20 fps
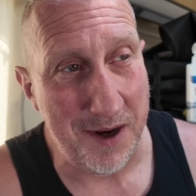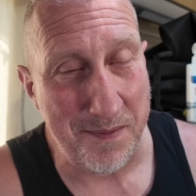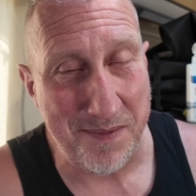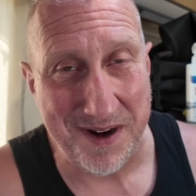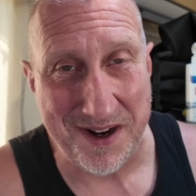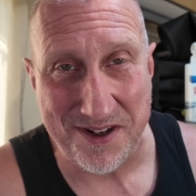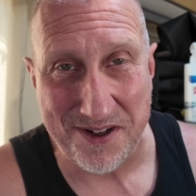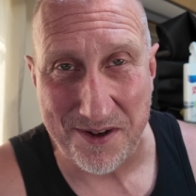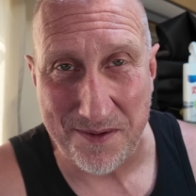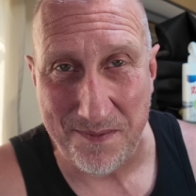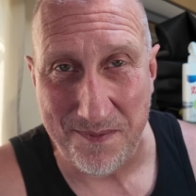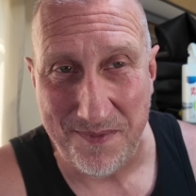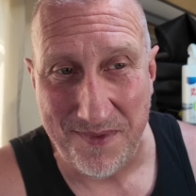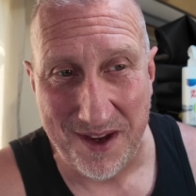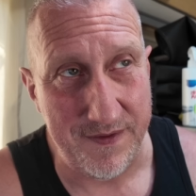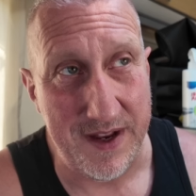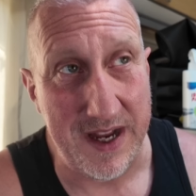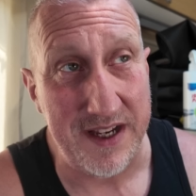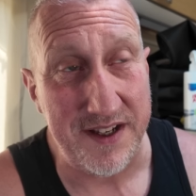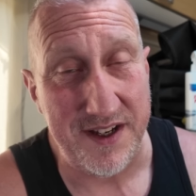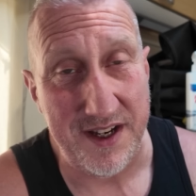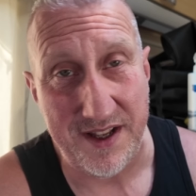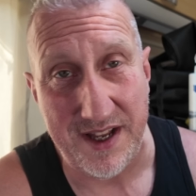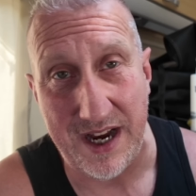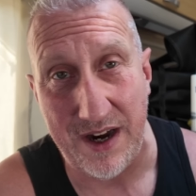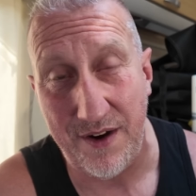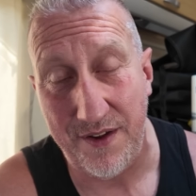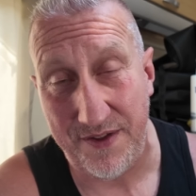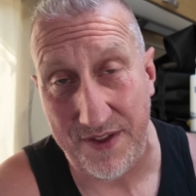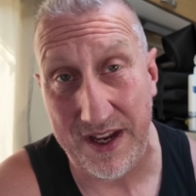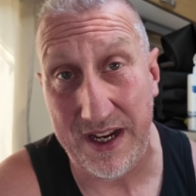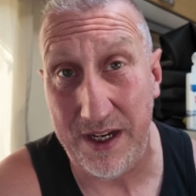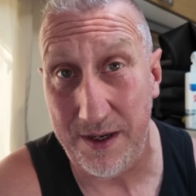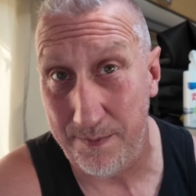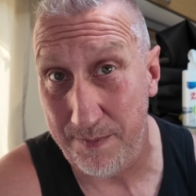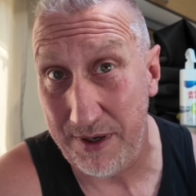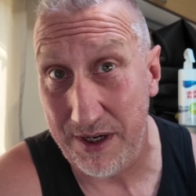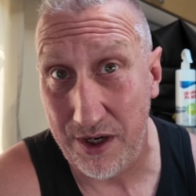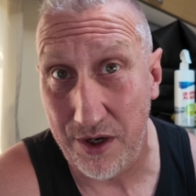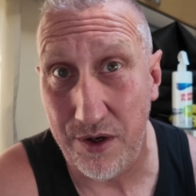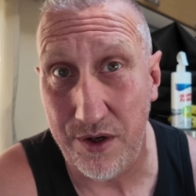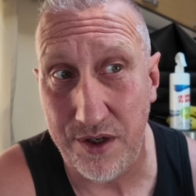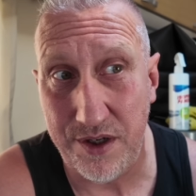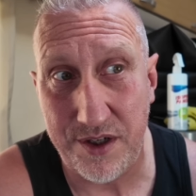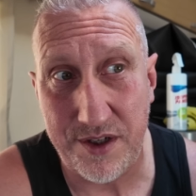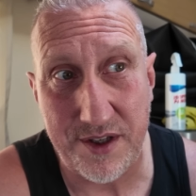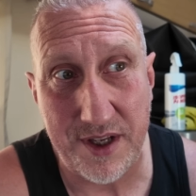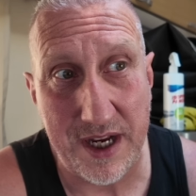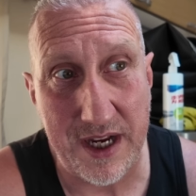bless them, they've nested there, I think because